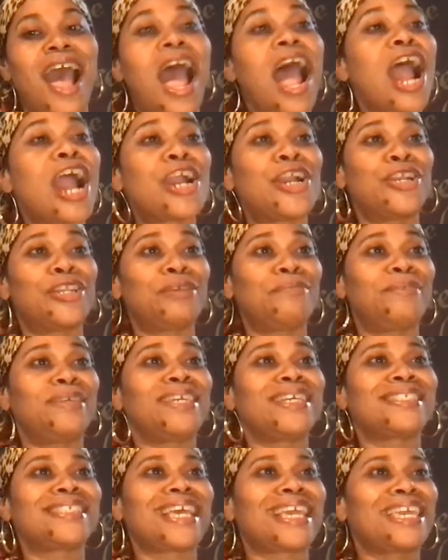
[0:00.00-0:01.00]
irony
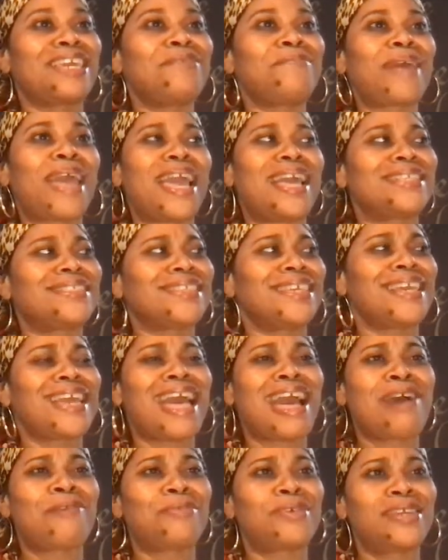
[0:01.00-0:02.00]
because I kept asking
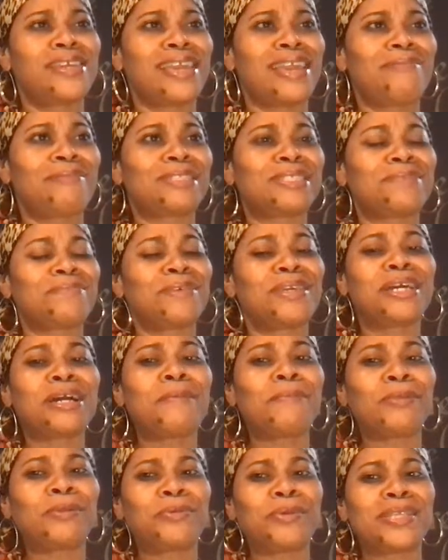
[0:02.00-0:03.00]
God when he gave it to me a
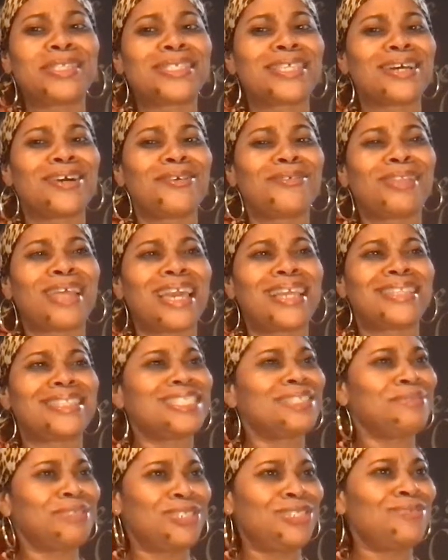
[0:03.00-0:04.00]
couple of weeks ago, like,
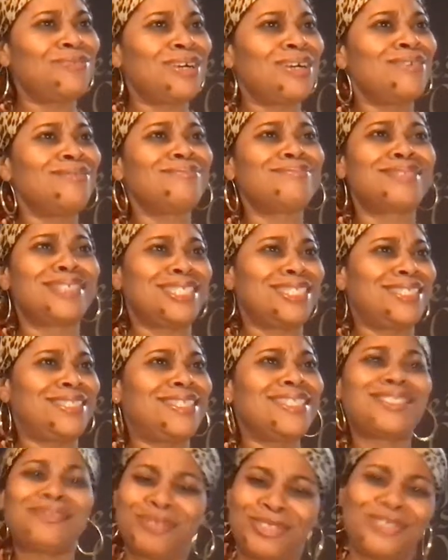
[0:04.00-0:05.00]
this what you want? This
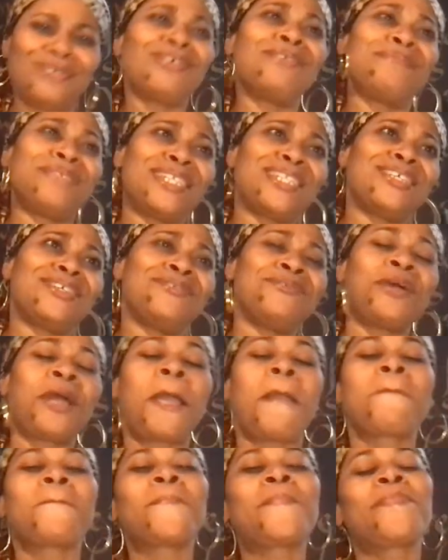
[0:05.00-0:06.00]
what you want me to do?
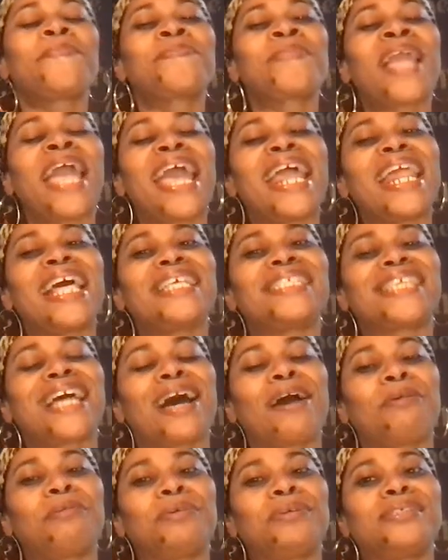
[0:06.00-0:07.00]
And as
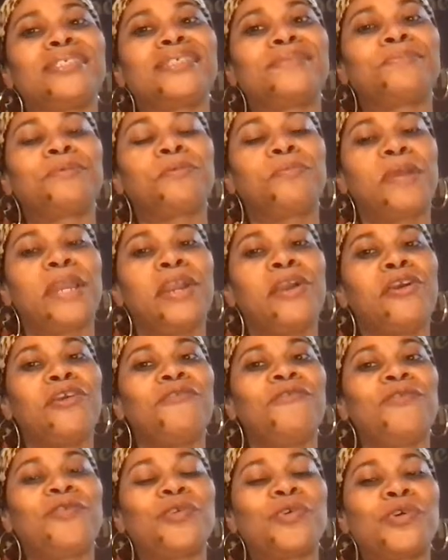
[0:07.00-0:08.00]
I was
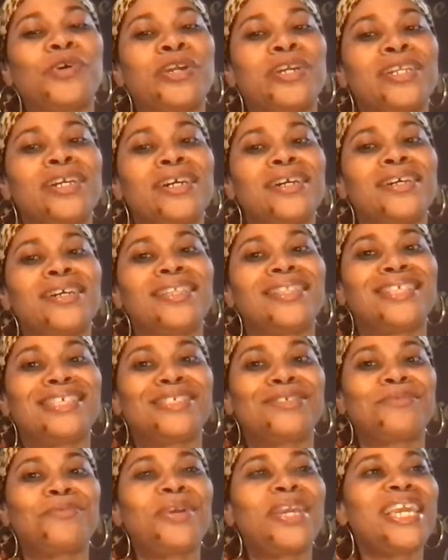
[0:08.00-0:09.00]
preparing for it
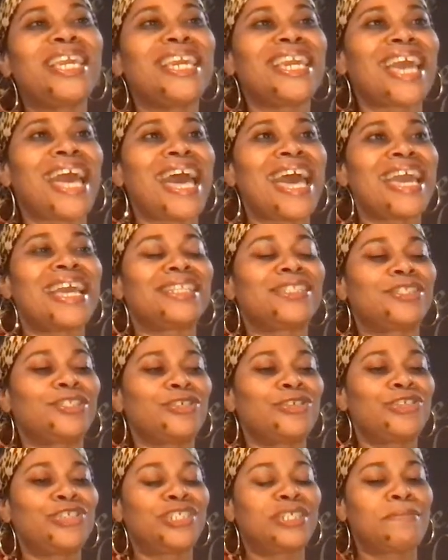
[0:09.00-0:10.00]
this week, I had
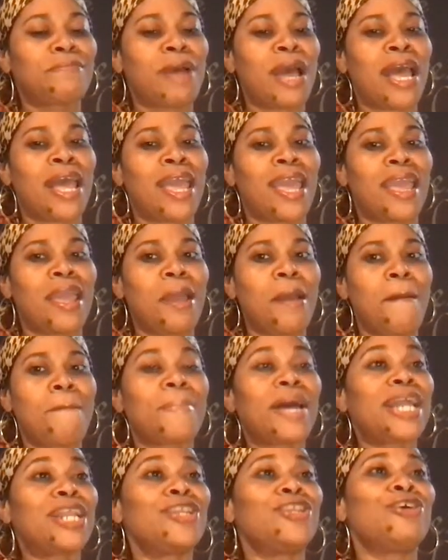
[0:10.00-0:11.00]
searched in my
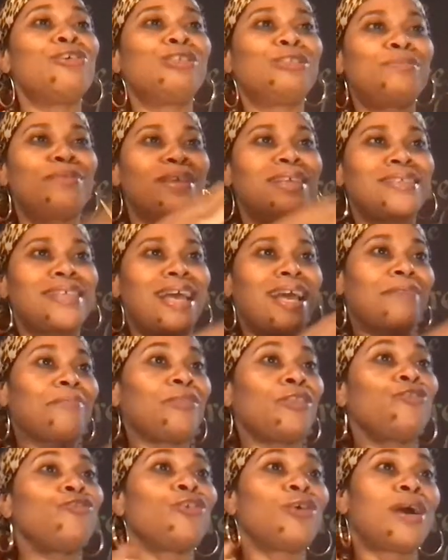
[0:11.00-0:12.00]
notes because I'm
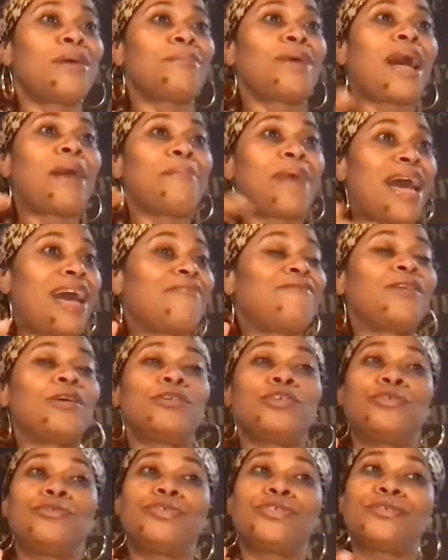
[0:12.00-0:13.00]
an
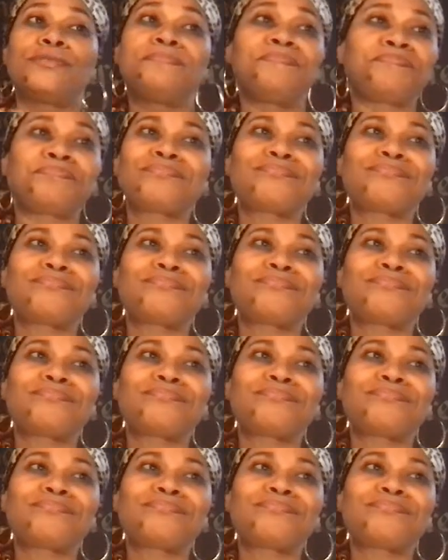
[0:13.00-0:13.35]
iPhone user.